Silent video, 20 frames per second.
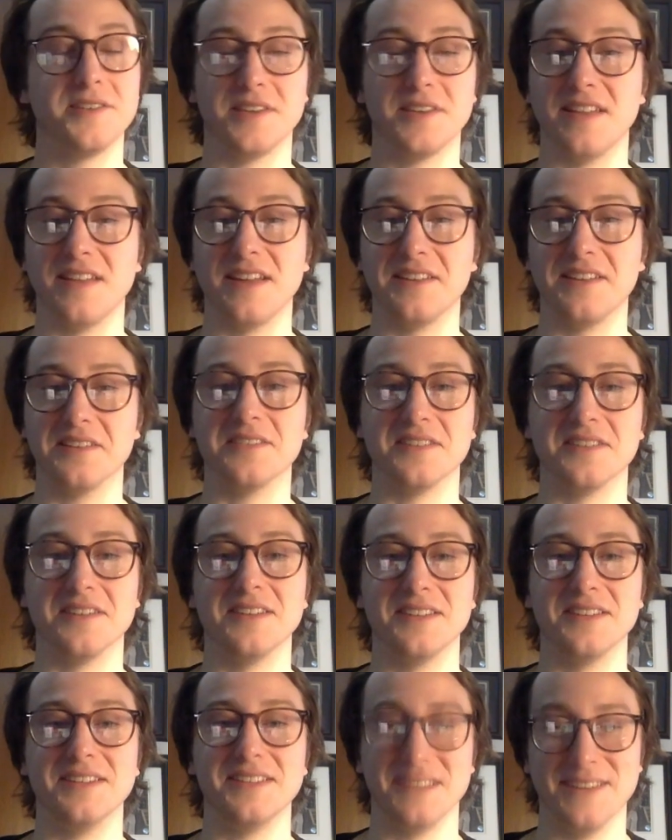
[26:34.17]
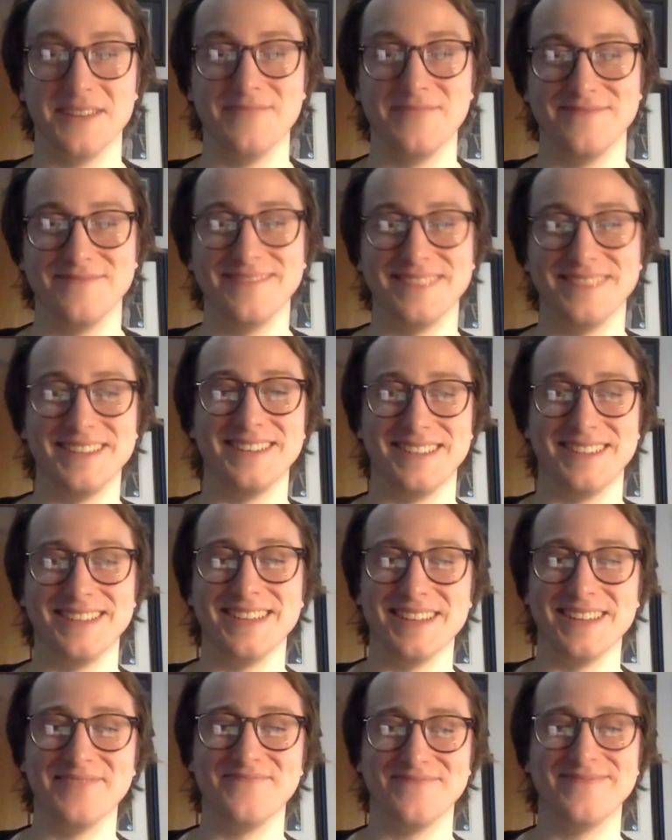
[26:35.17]
say that, doesn't he? Yep.
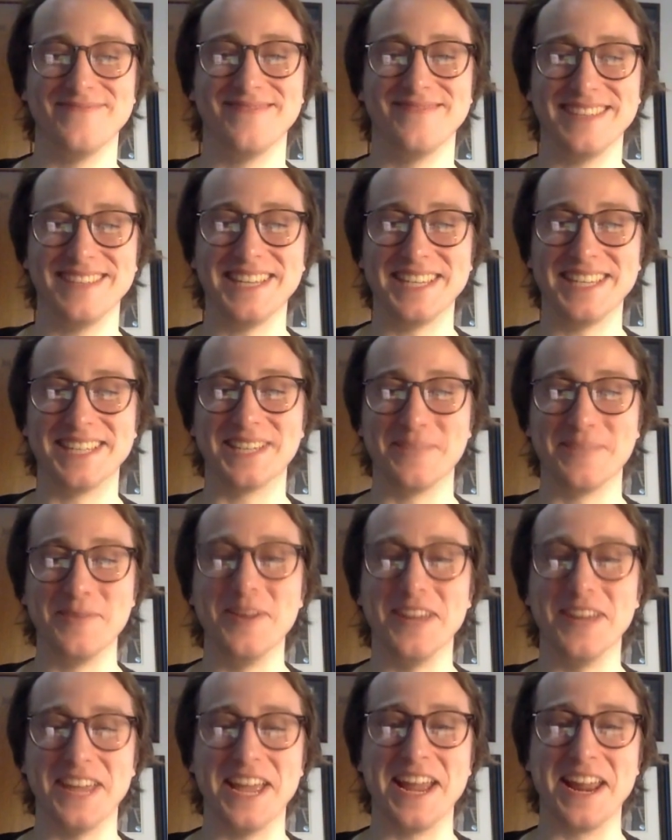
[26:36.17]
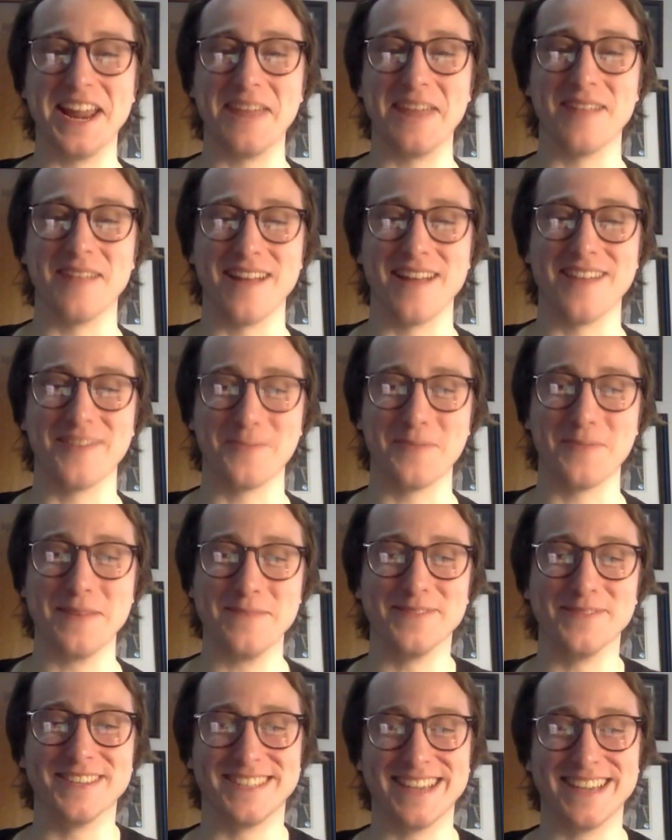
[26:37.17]
Yep. He's communicating what other
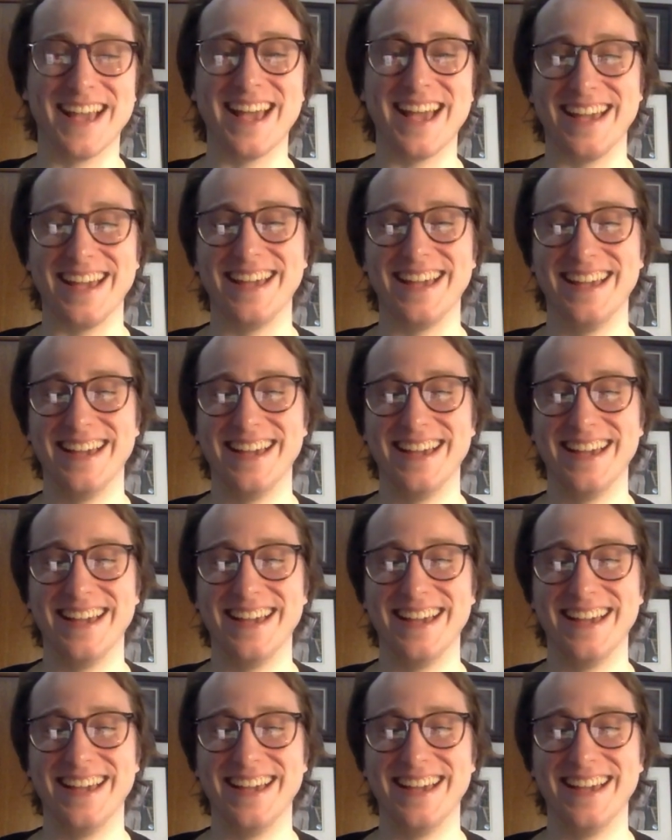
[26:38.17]
people say.